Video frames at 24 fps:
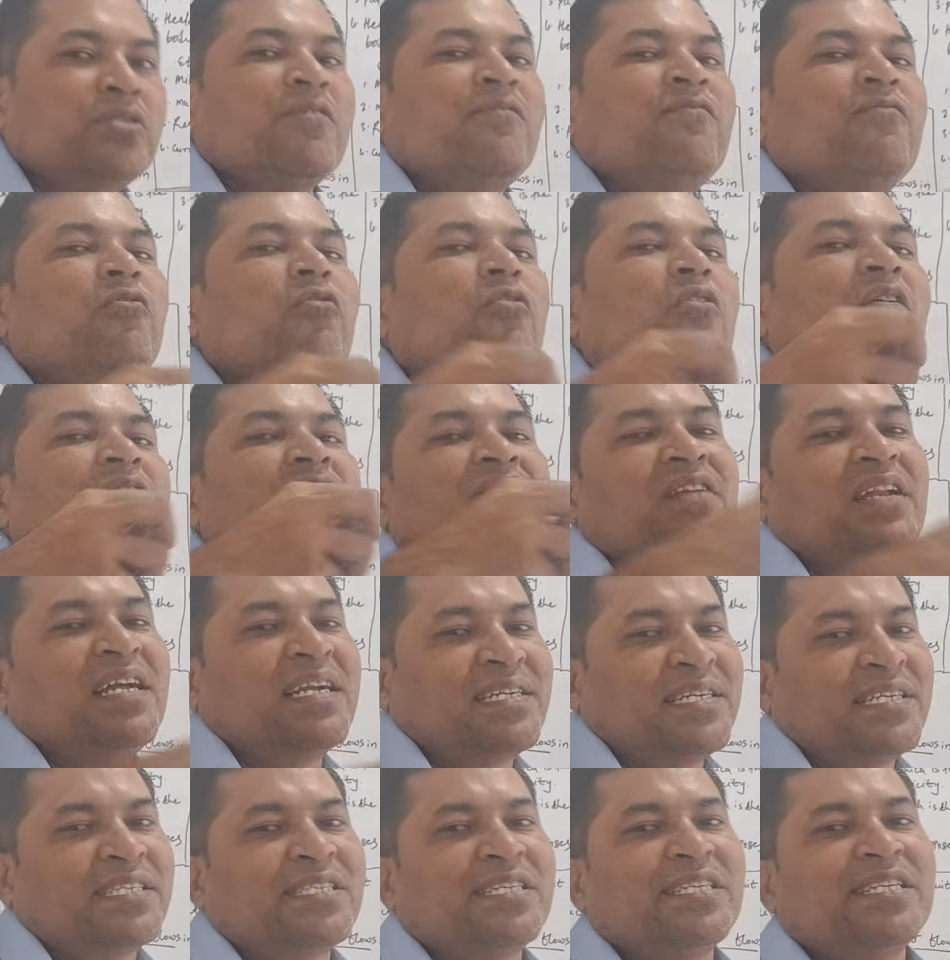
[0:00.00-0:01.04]
the flow of
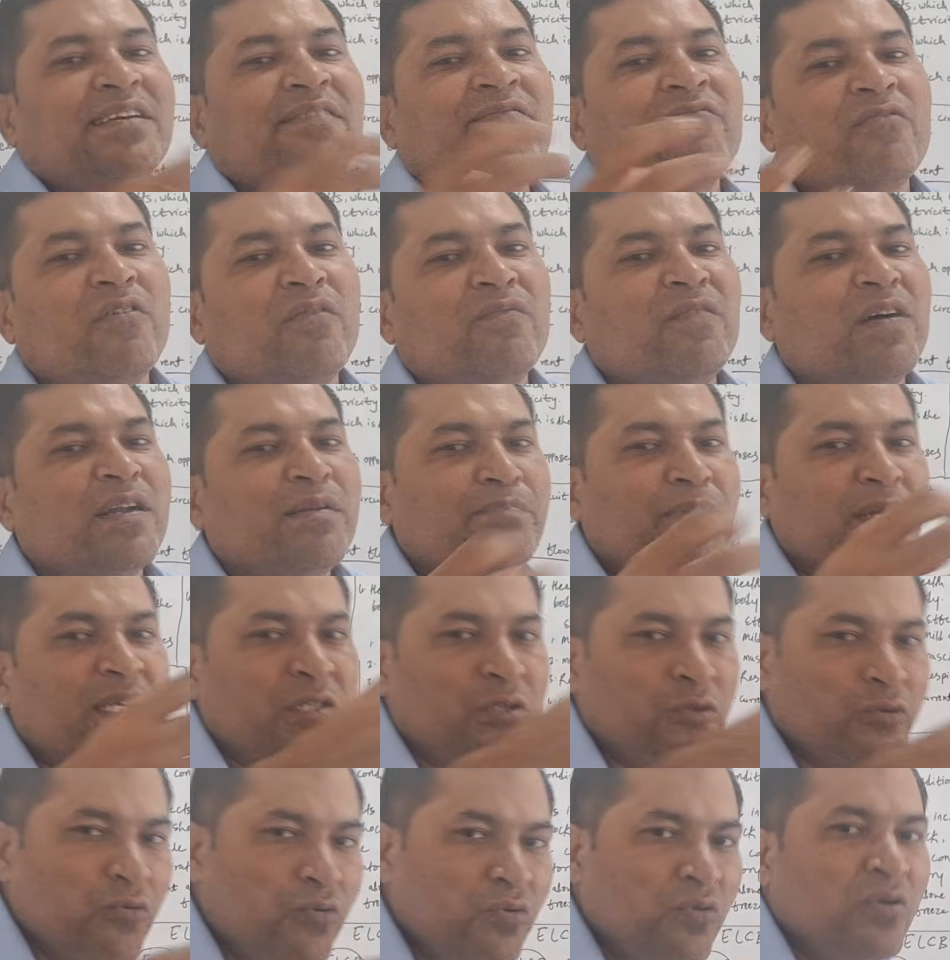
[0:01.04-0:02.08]
electricity from one place
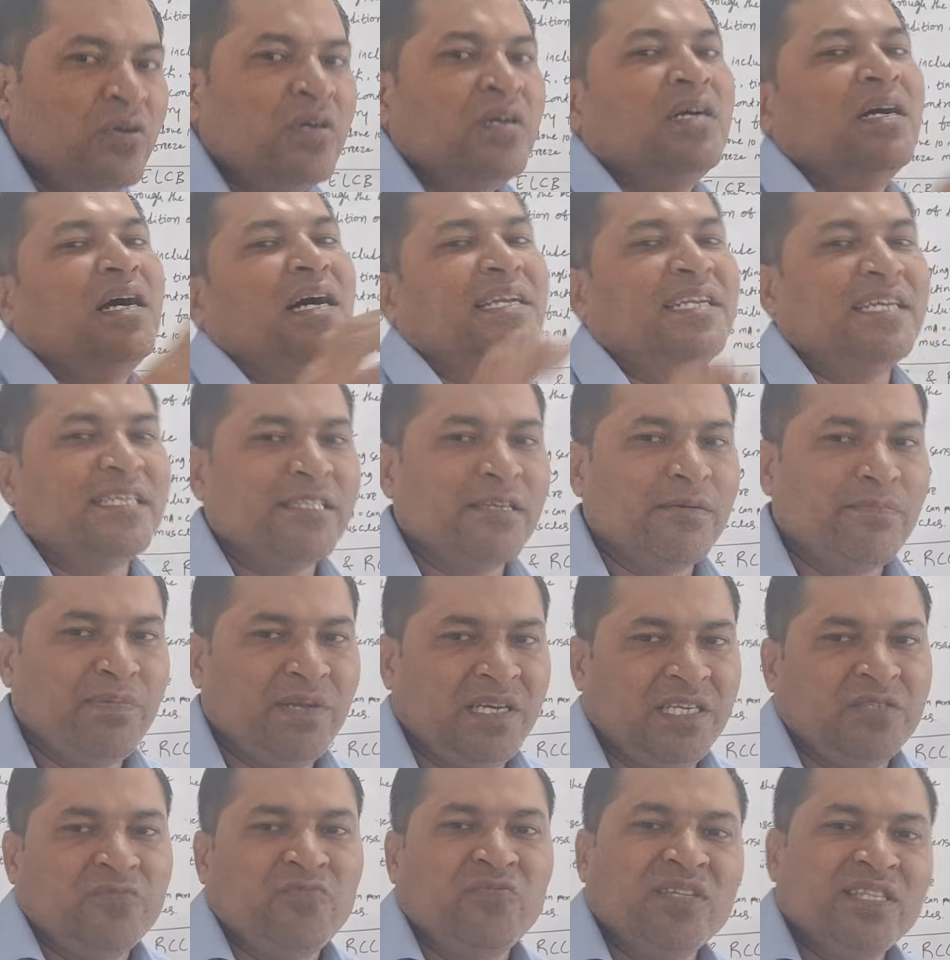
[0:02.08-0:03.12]
to another
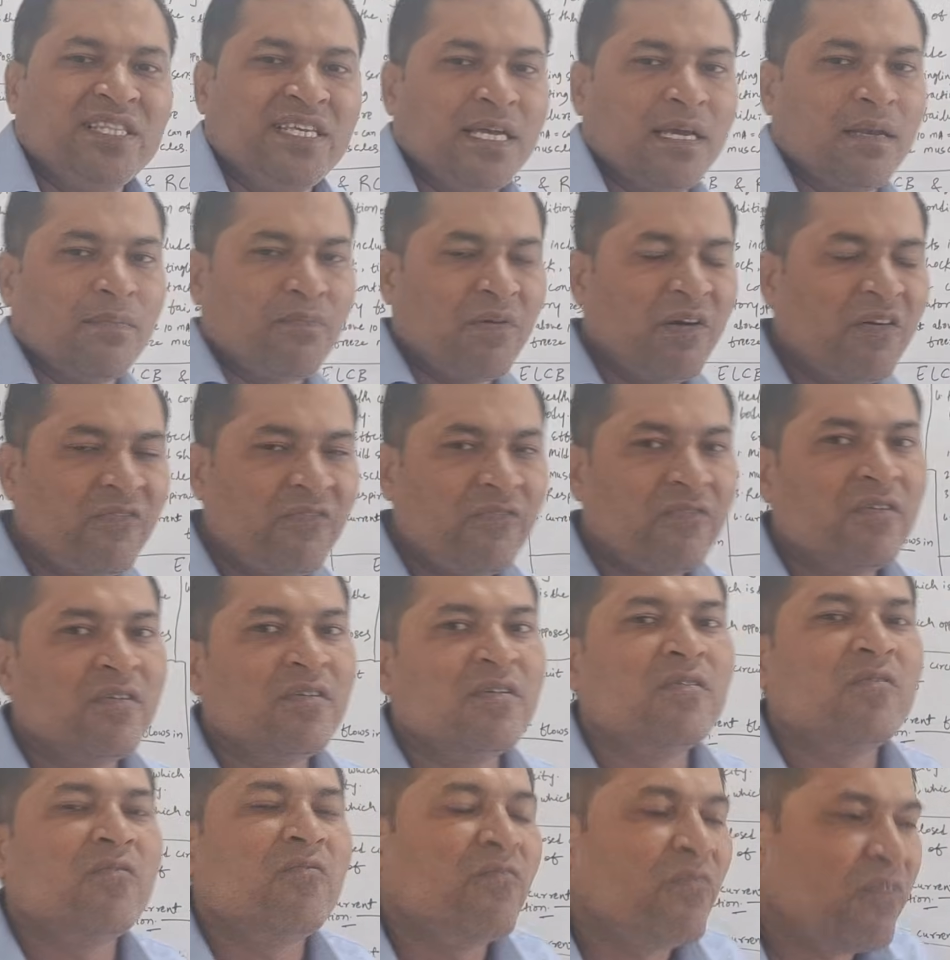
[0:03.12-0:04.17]
place with the help
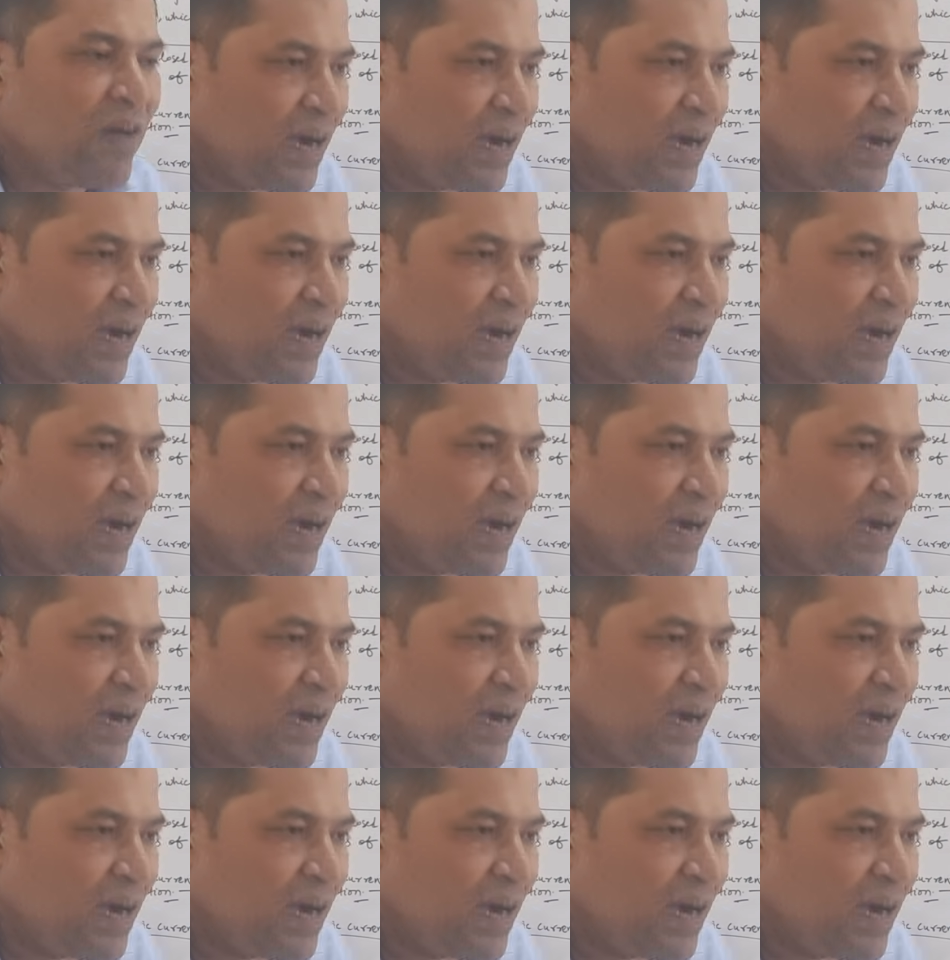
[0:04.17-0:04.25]
of